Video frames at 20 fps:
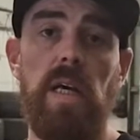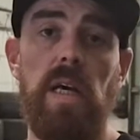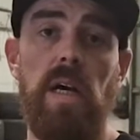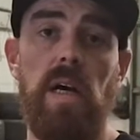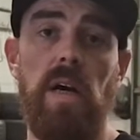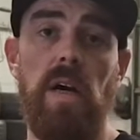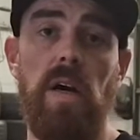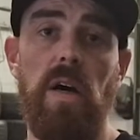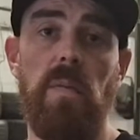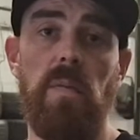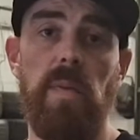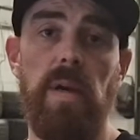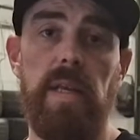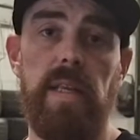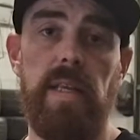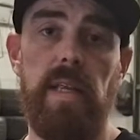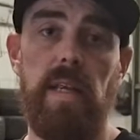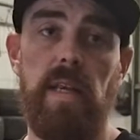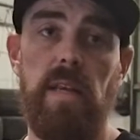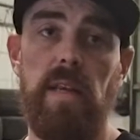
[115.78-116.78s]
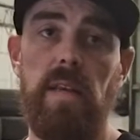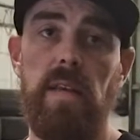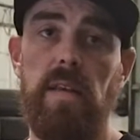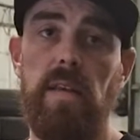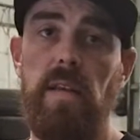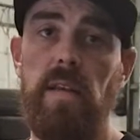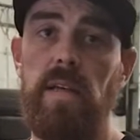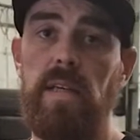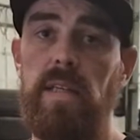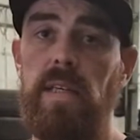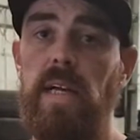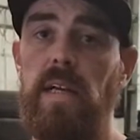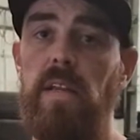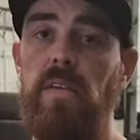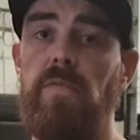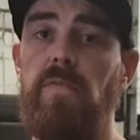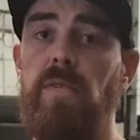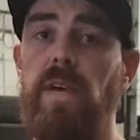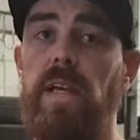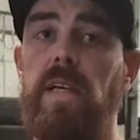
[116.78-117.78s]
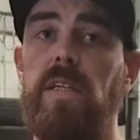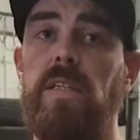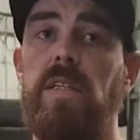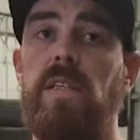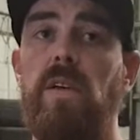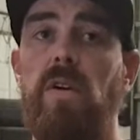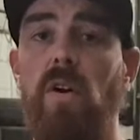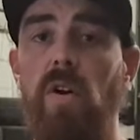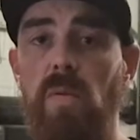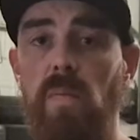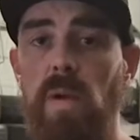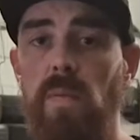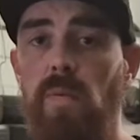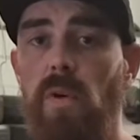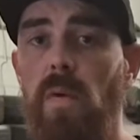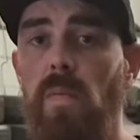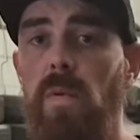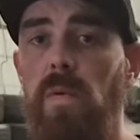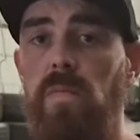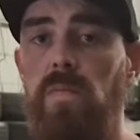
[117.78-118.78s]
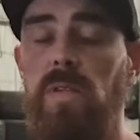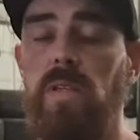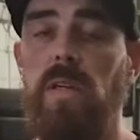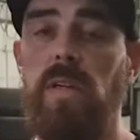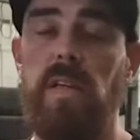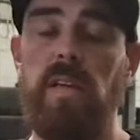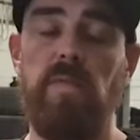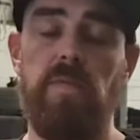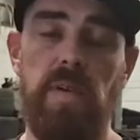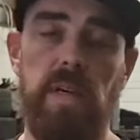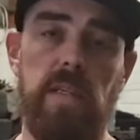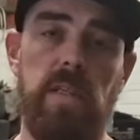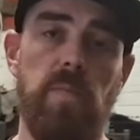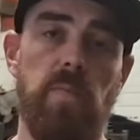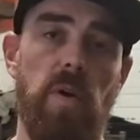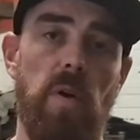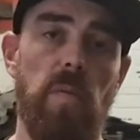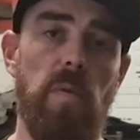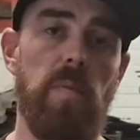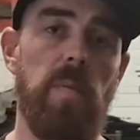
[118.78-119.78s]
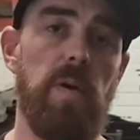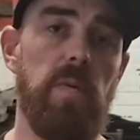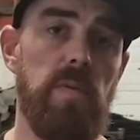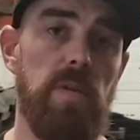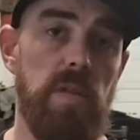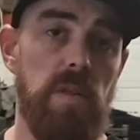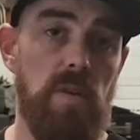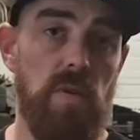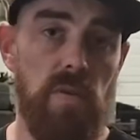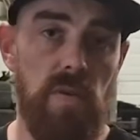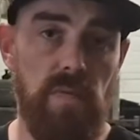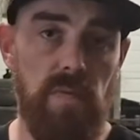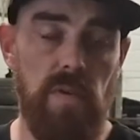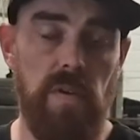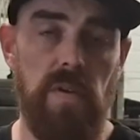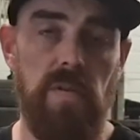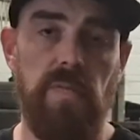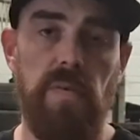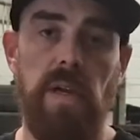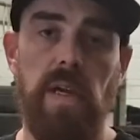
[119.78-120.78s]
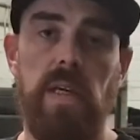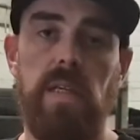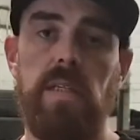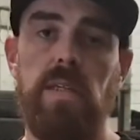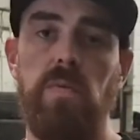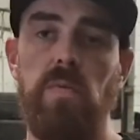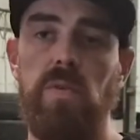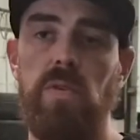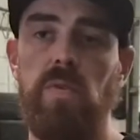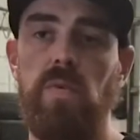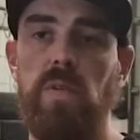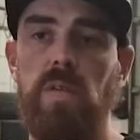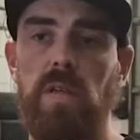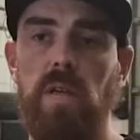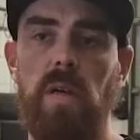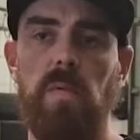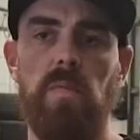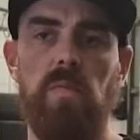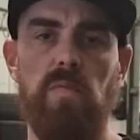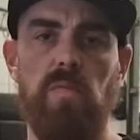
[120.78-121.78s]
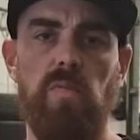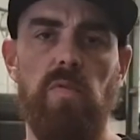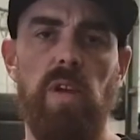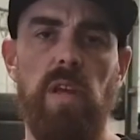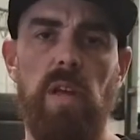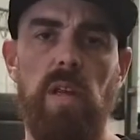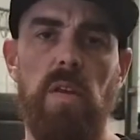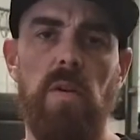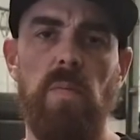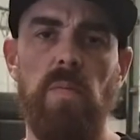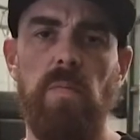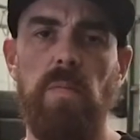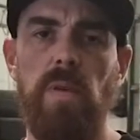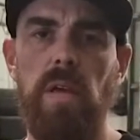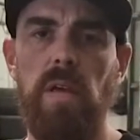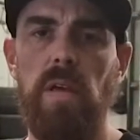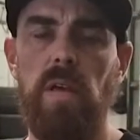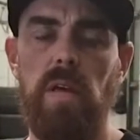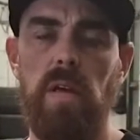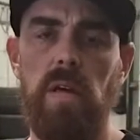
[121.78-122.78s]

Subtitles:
It didn't exactly fix all my problems. It didn't fix the problem I was looking for it to fix, which was really lumpy